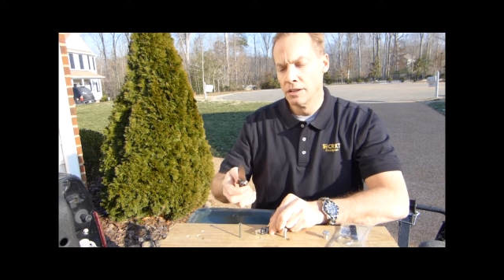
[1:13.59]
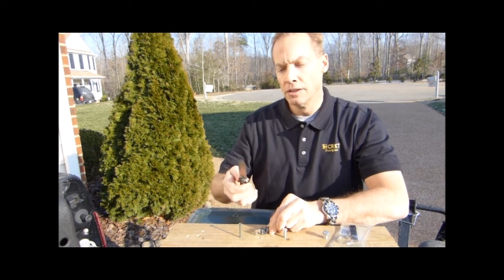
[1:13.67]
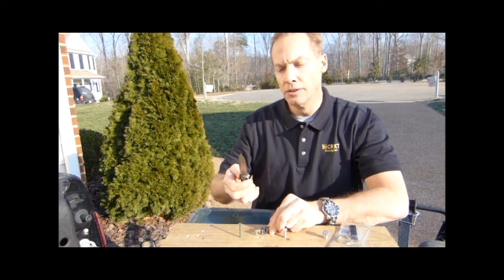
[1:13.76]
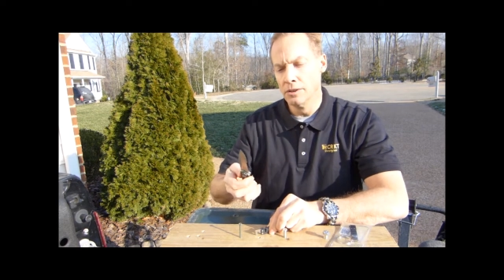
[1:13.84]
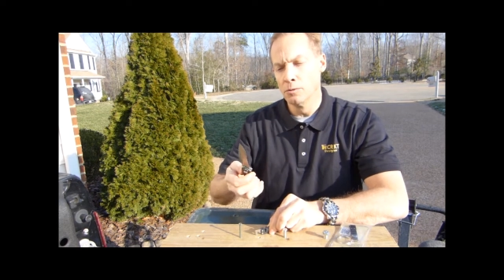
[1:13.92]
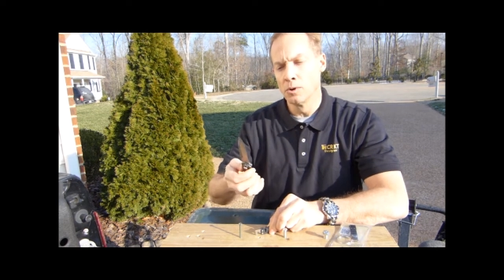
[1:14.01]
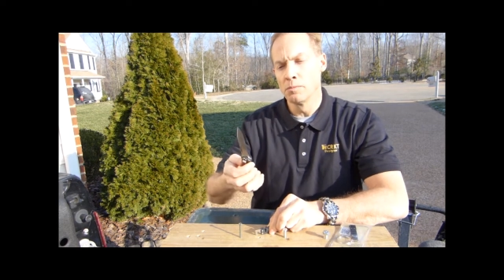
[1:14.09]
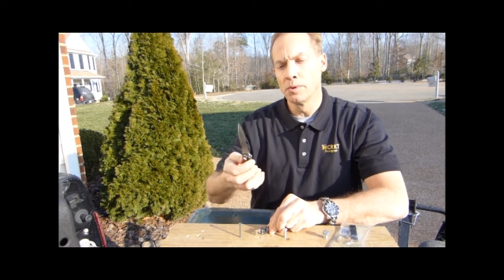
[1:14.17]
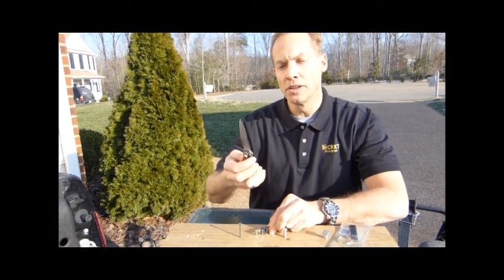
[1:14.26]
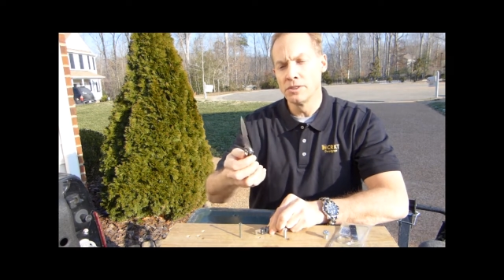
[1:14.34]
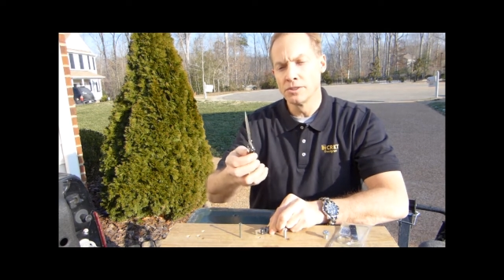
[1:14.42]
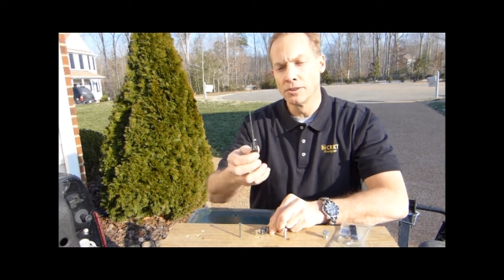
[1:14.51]
You do want to
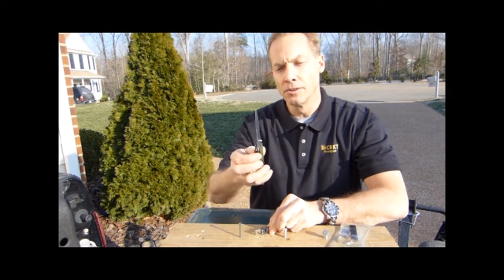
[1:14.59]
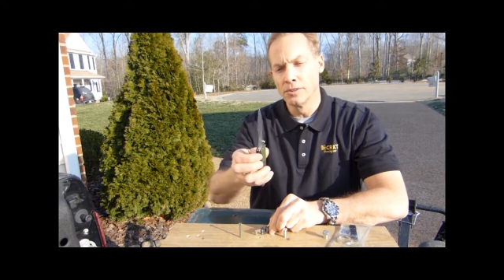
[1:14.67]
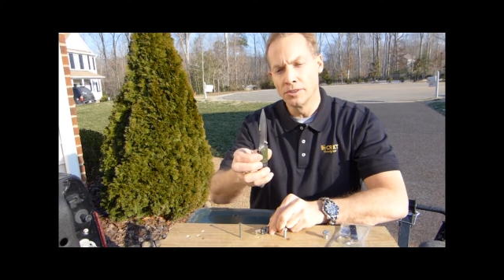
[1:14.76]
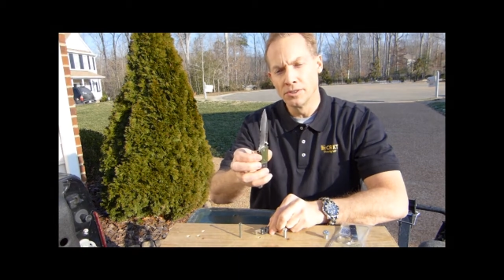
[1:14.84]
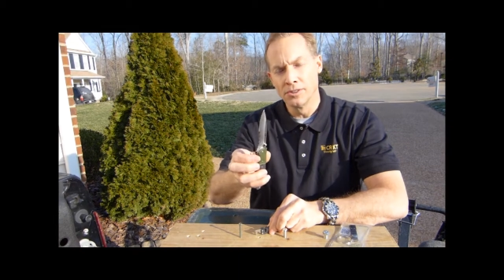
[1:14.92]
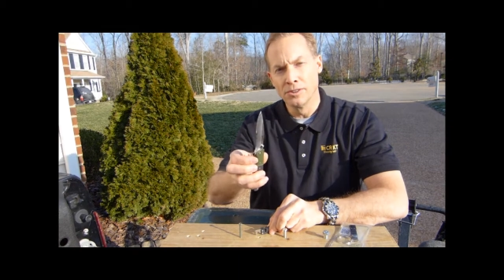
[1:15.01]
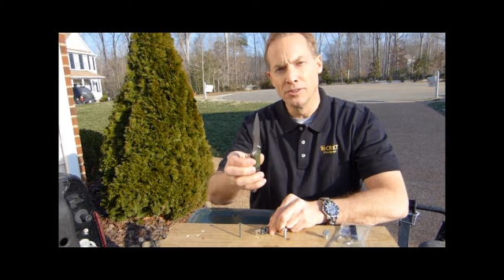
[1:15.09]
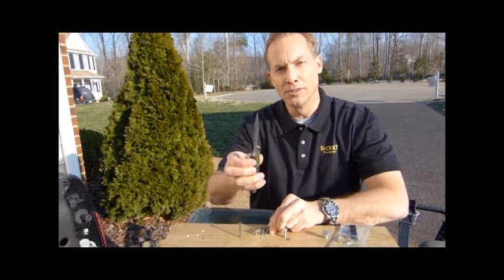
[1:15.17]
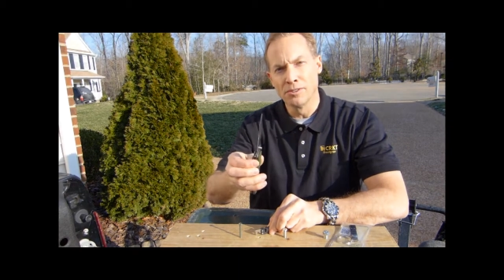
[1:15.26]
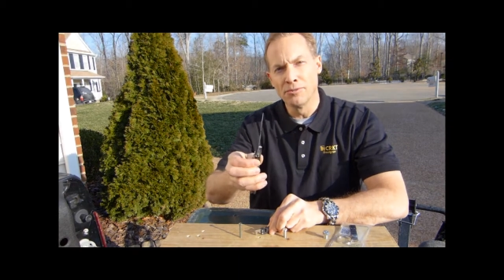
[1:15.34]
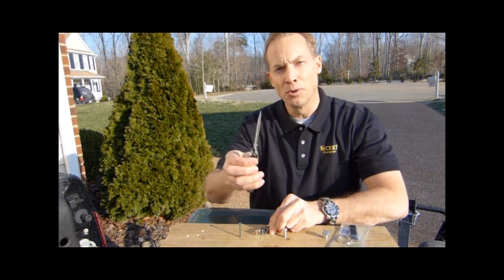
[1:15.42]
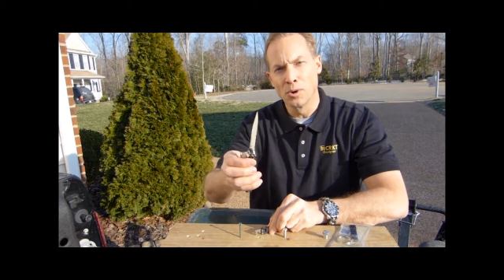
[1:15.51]
make sure that you're
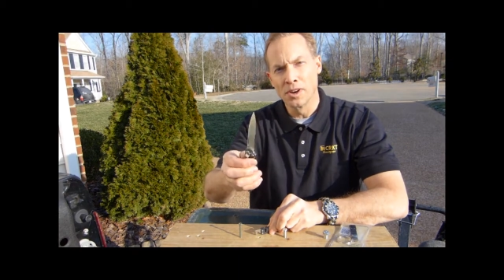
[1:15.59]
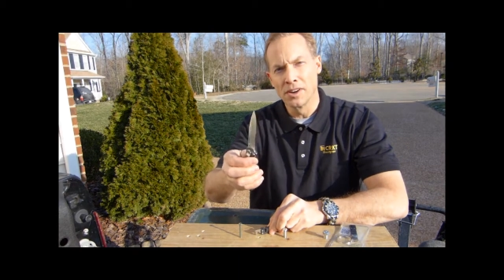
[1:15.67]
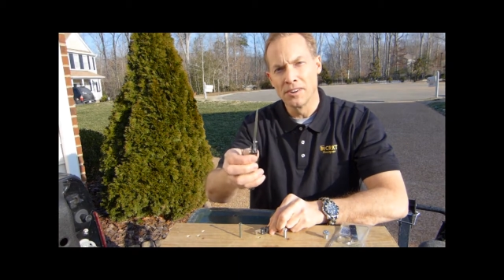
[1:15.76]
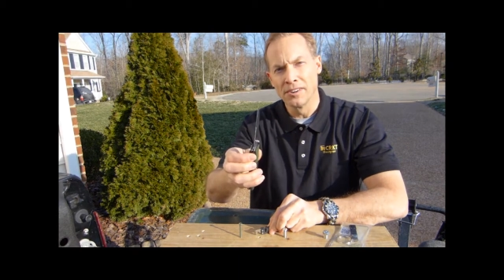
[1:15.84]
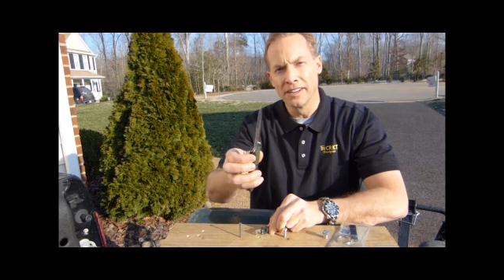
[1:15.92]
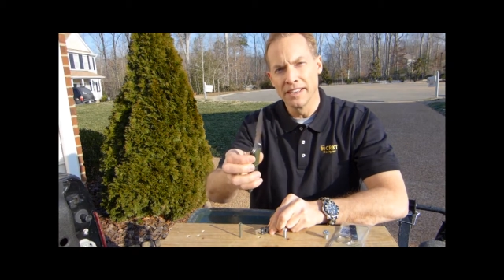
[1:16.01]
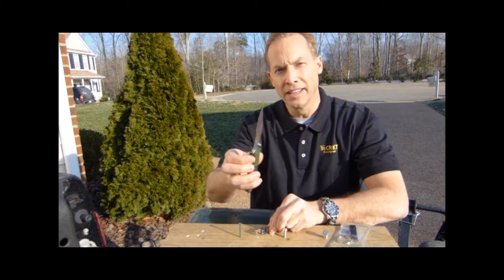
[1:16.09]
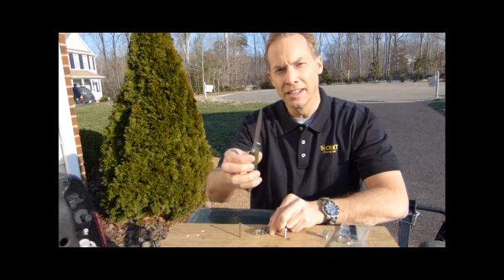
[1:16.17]
using a forty degree